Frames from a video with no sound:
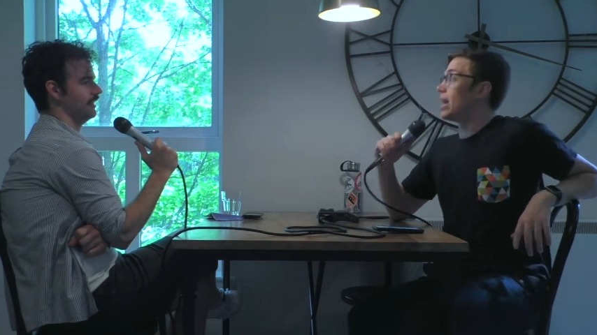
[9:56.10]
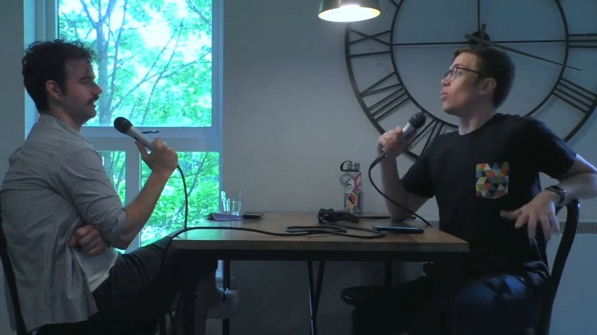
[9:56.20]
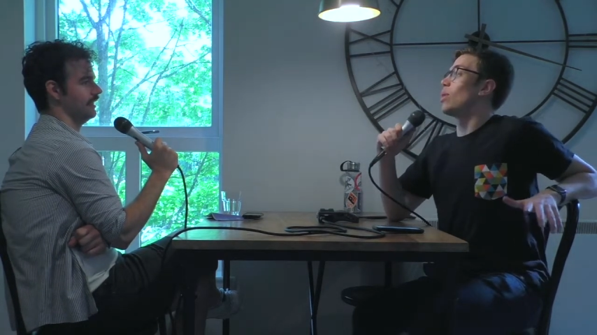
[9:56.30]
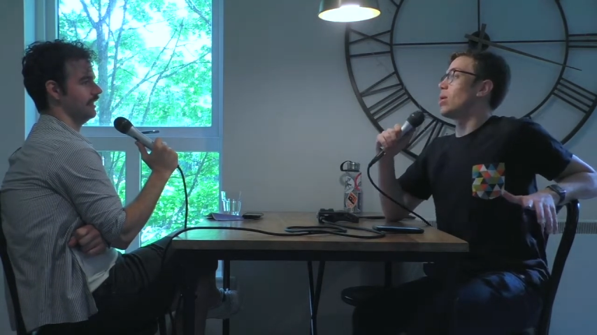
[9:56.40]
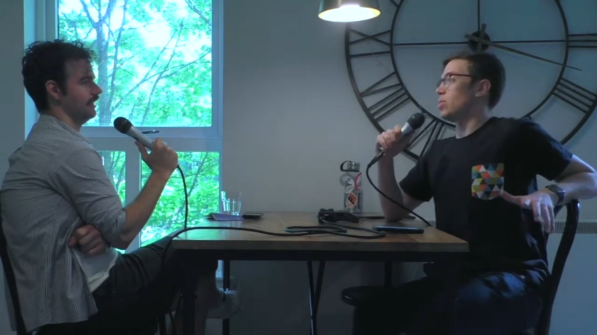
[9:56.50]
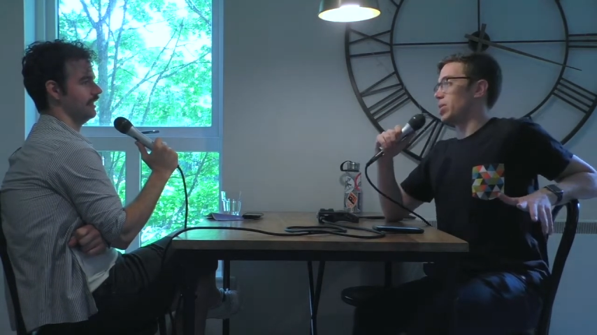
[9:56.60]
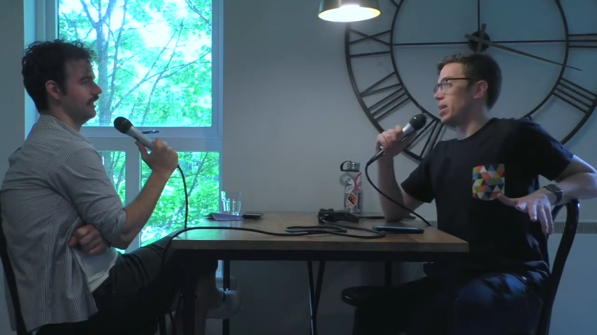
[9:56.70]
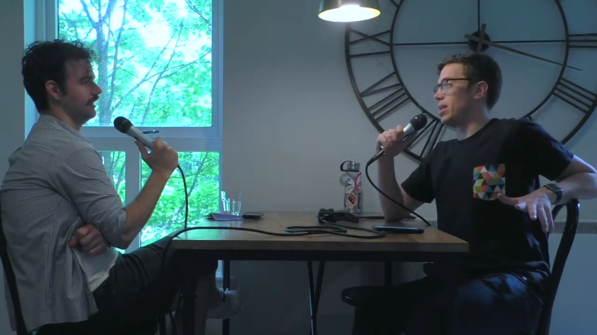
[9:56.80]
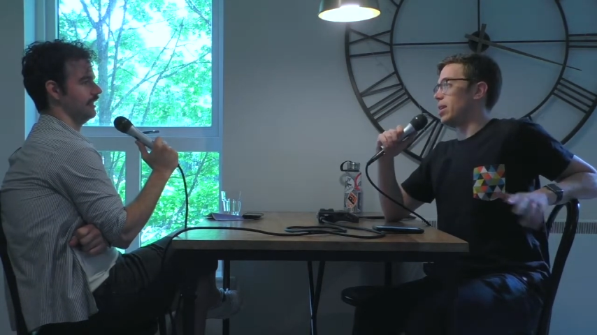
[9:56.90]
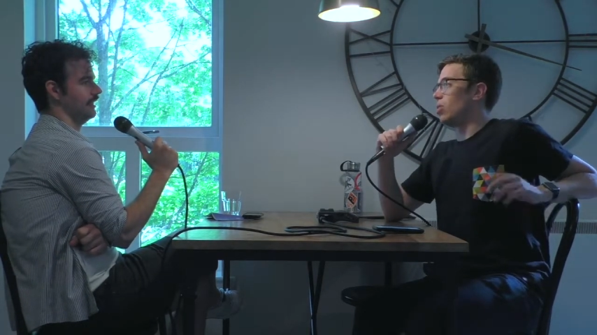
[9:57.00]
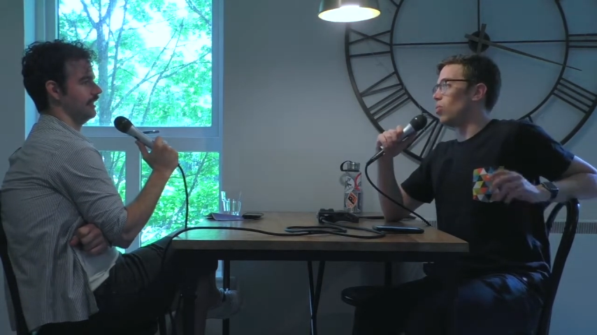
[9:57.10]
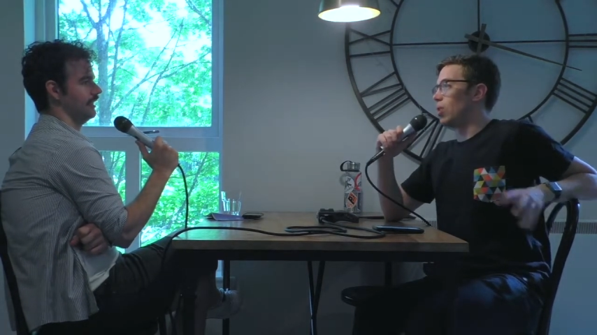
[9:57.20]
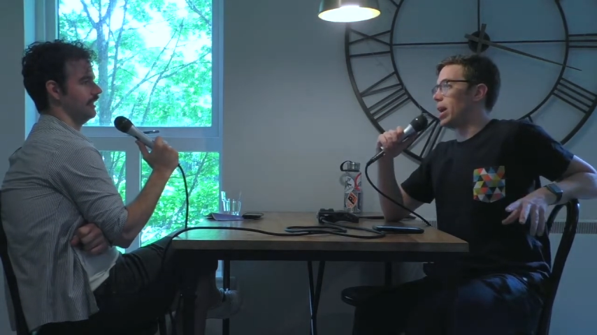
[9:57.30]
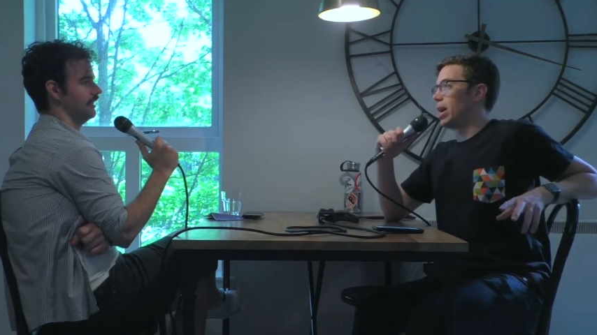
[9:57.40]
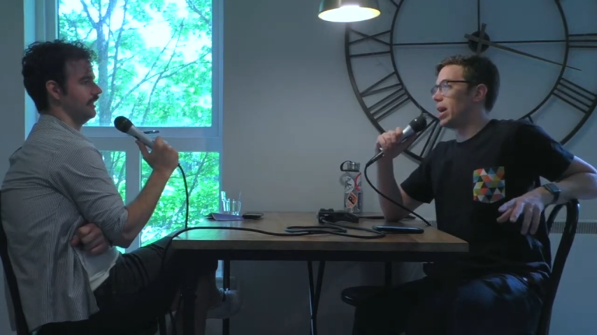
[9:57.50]
Speaker 1: get away with it in a
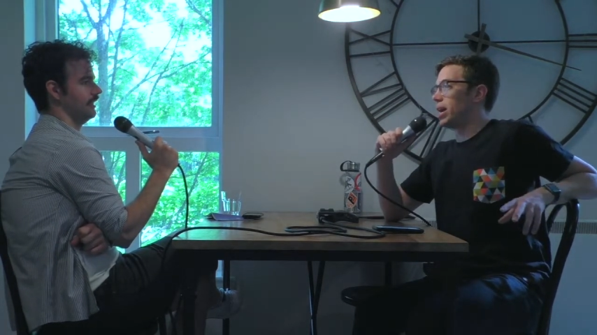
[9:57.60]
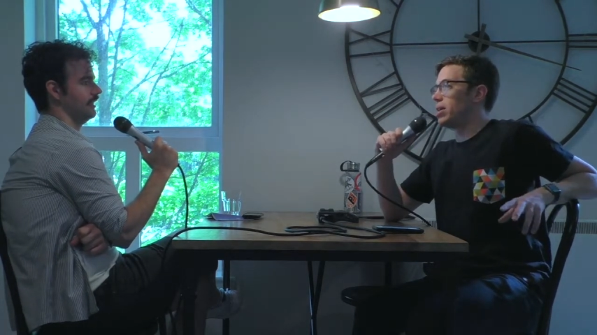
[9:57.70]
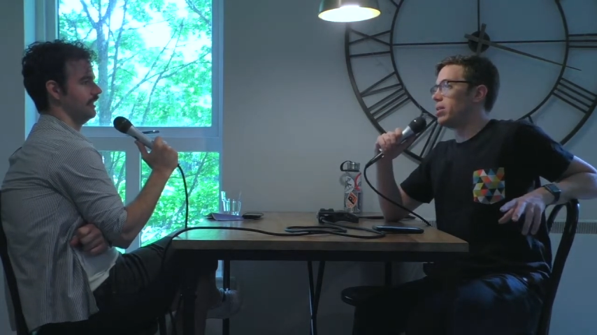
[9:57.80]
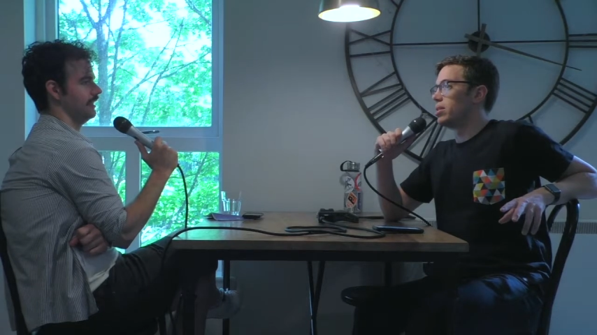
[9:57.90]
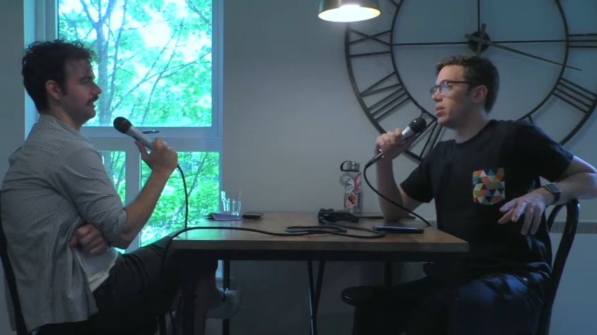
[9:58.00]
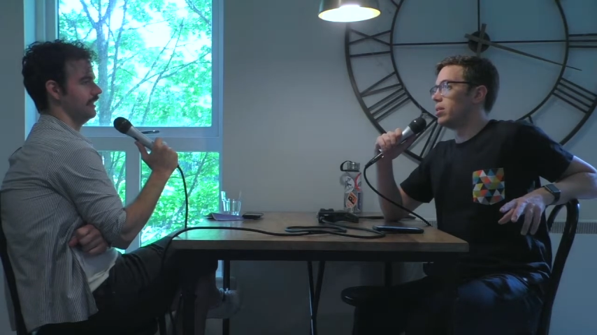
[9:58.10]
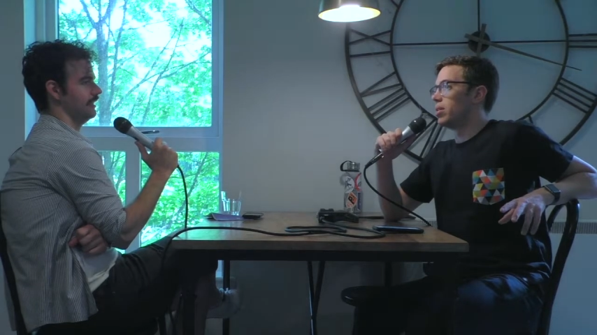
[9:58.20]
way